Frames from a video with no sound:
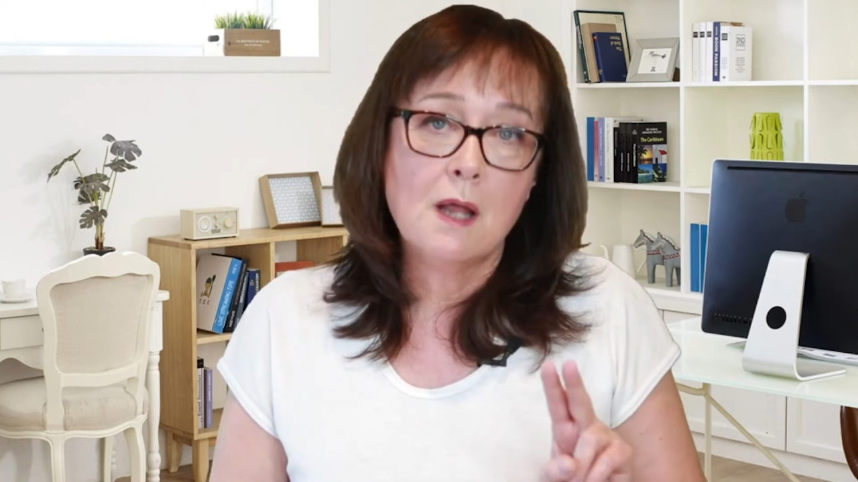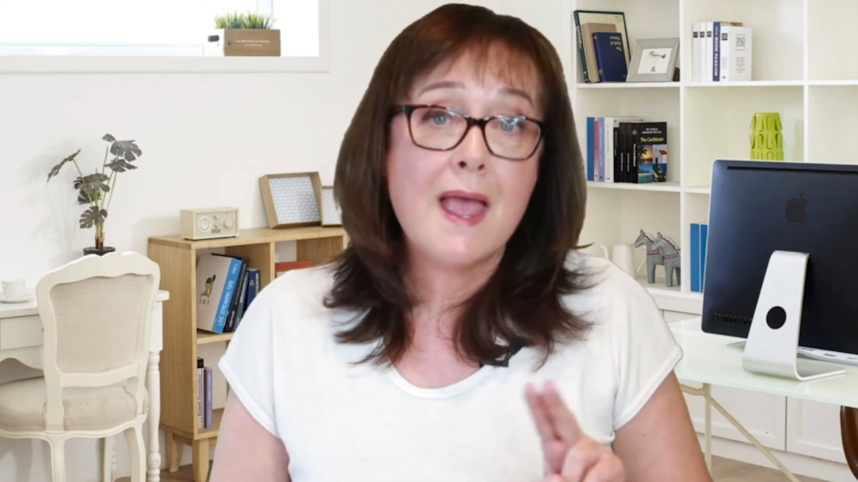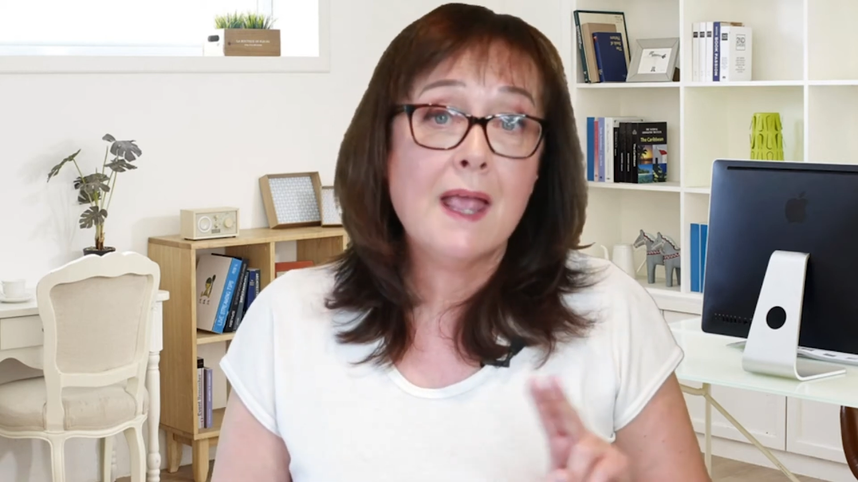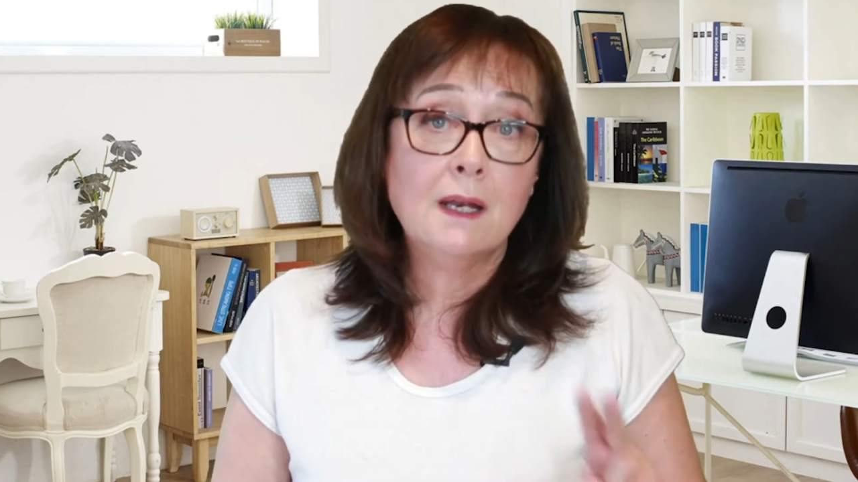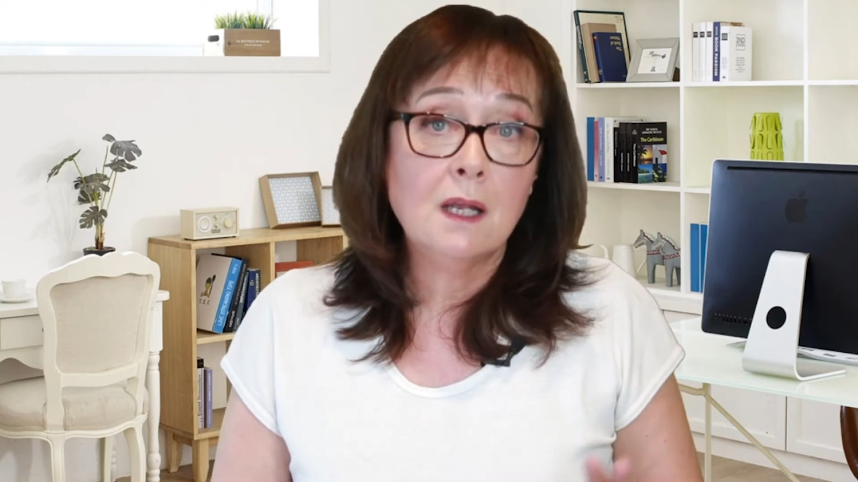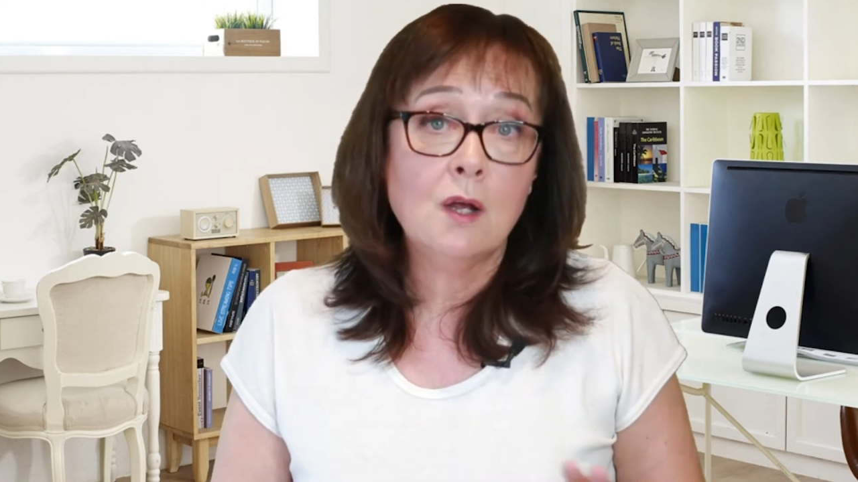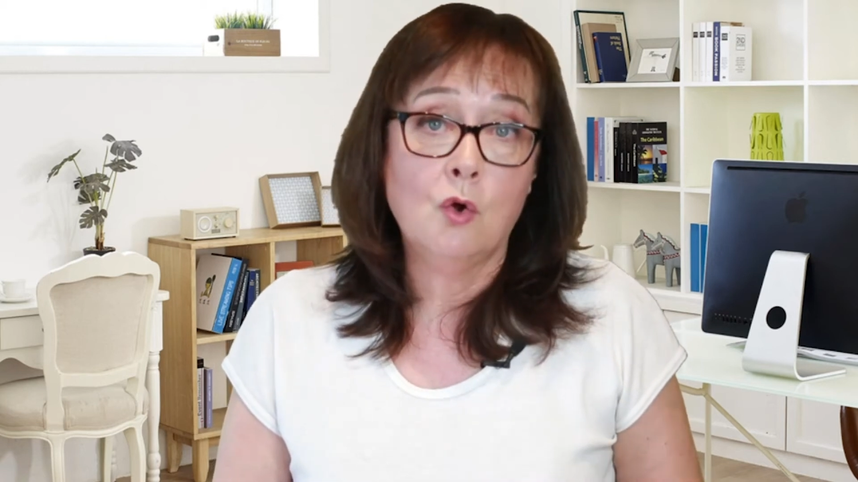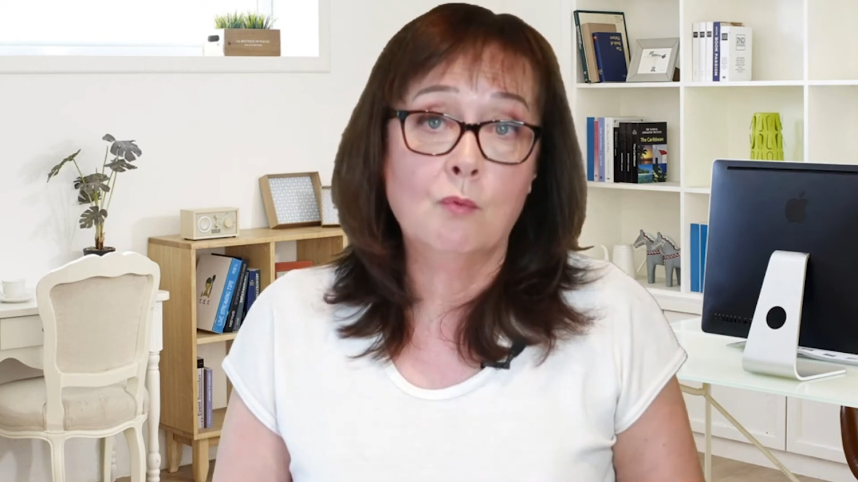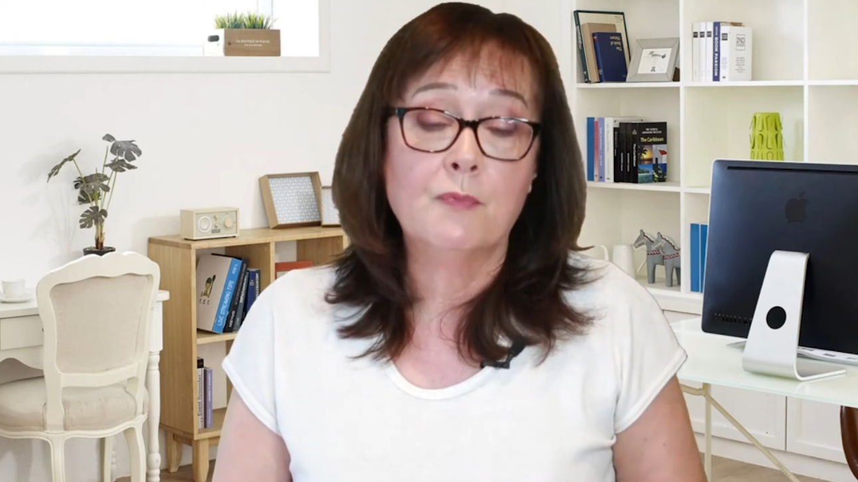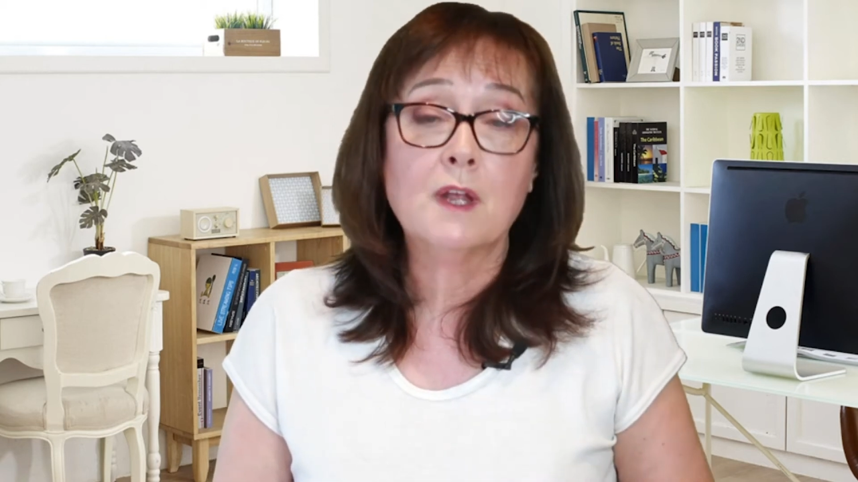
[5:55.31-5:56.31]
any
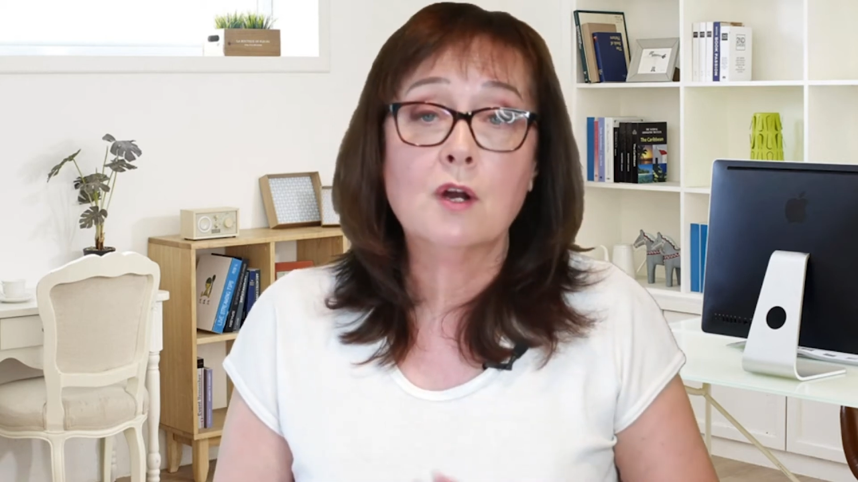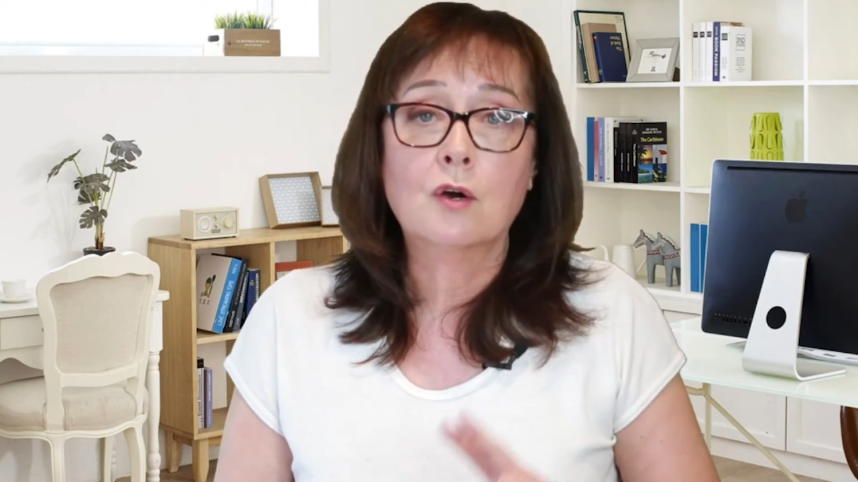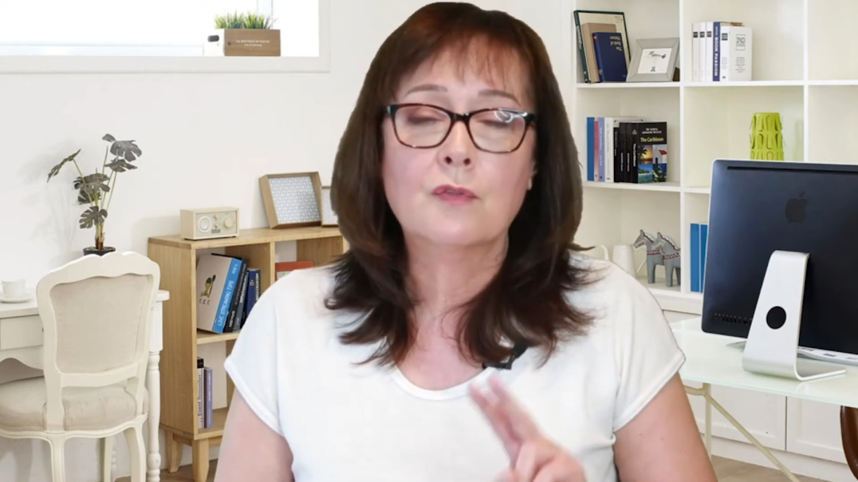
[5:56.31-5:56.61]
home that are